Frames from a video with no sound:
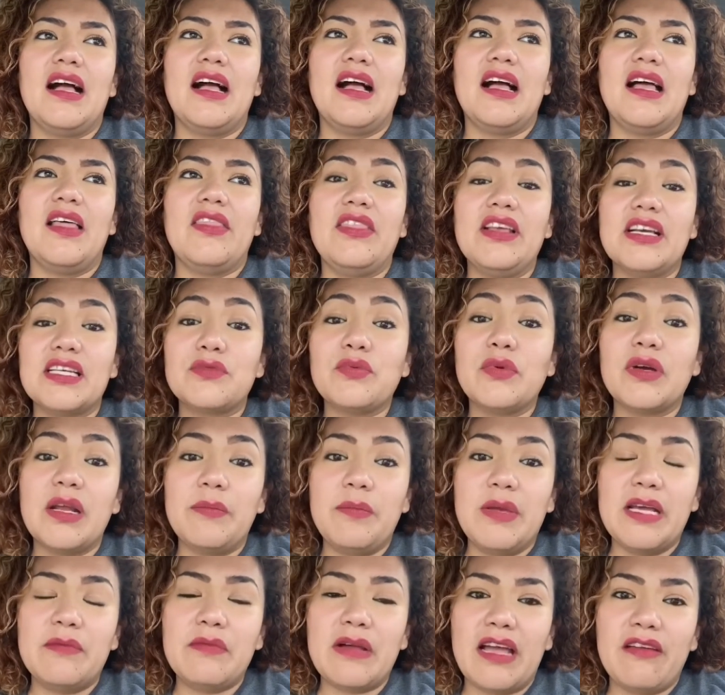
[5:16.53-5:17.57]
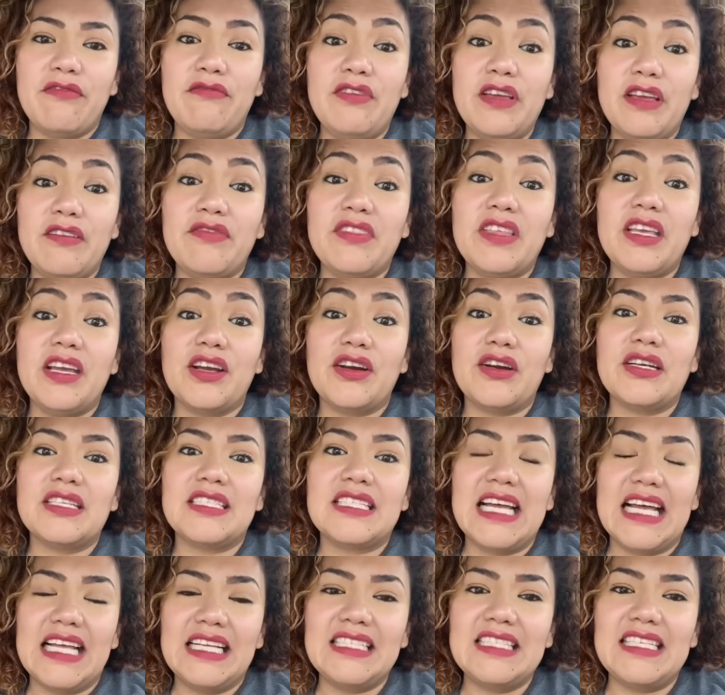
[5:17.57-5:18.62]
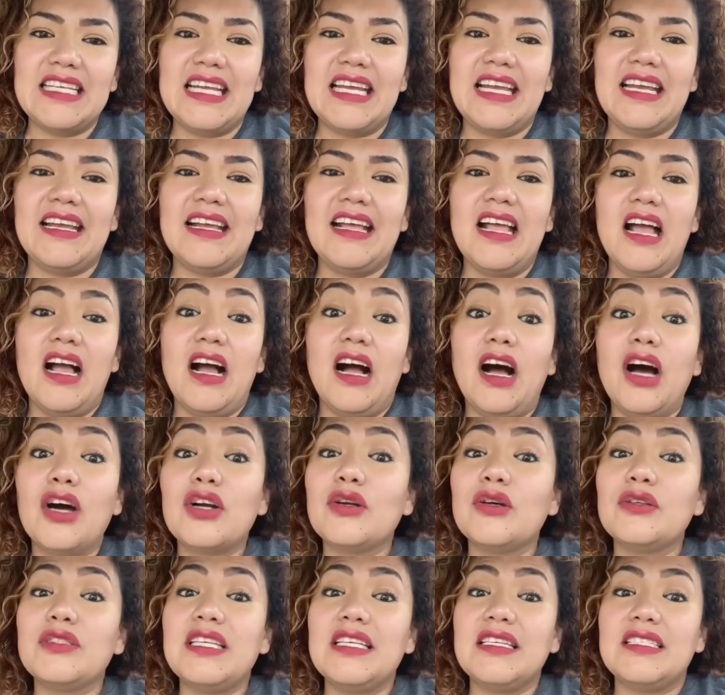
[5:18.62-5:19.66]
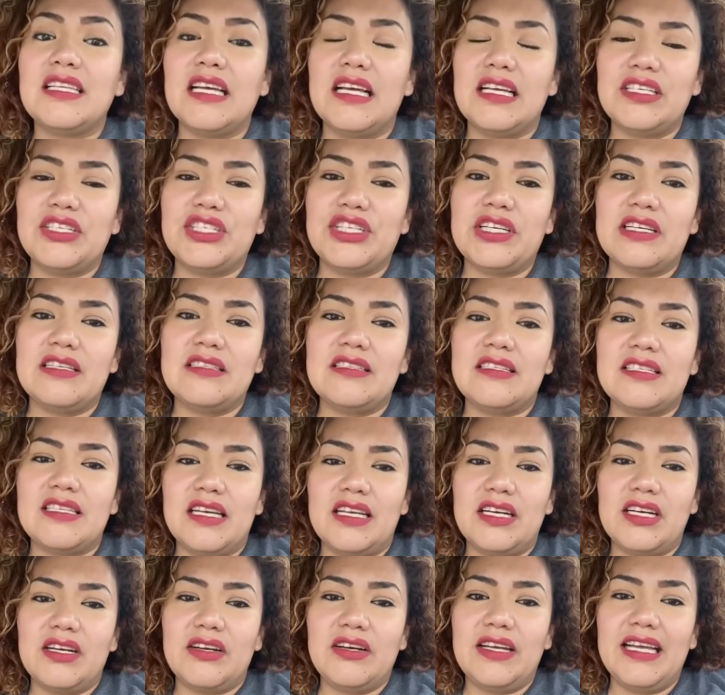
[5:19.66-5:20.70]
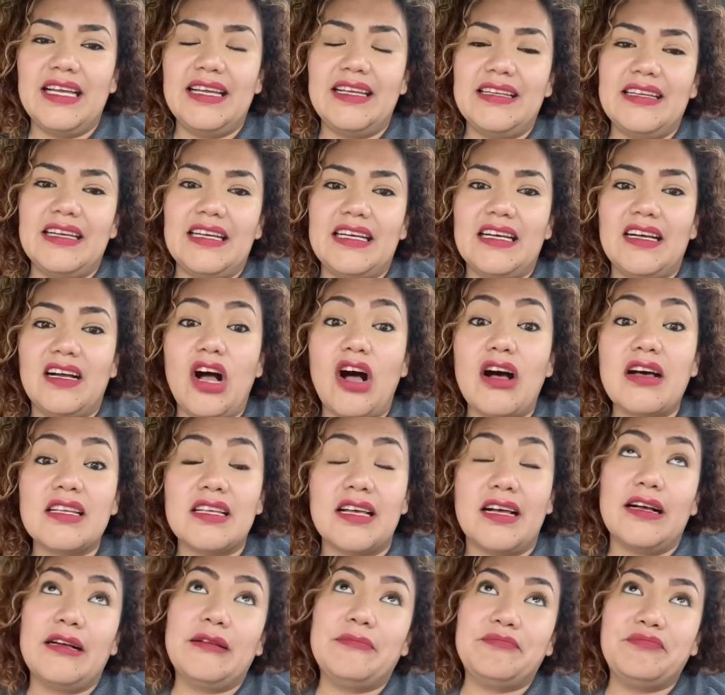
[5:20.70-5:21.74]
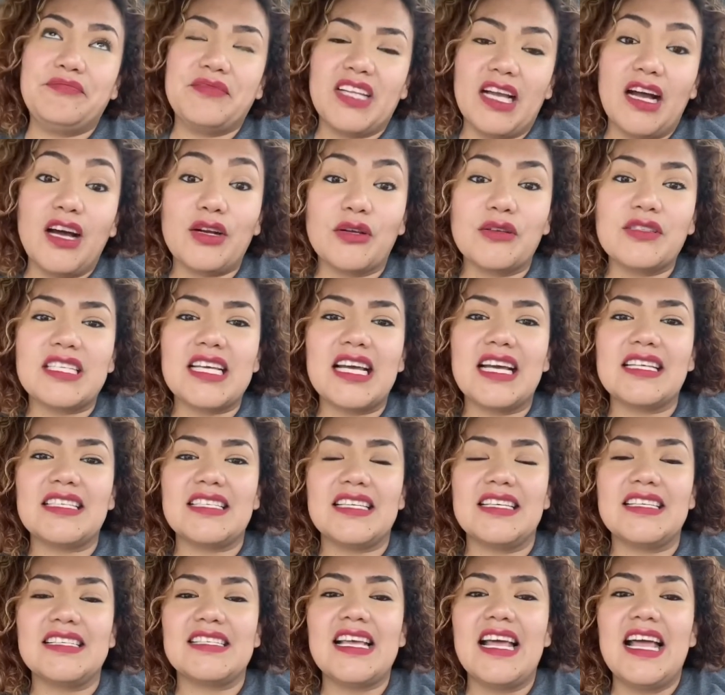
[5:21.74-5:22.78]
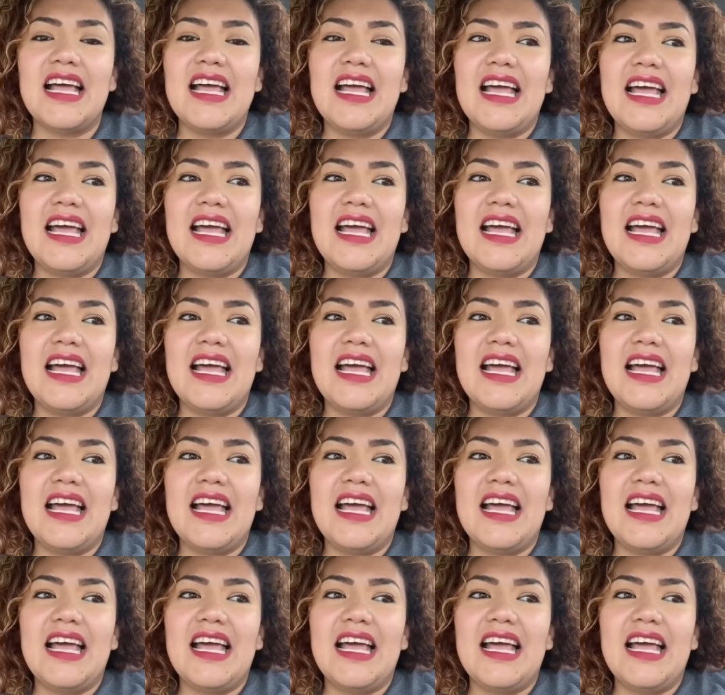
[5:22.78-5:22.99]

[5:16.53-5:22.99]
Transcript: this would have been my fifth year attending Hutto Detention Center in uh, um, Hutto, Texas.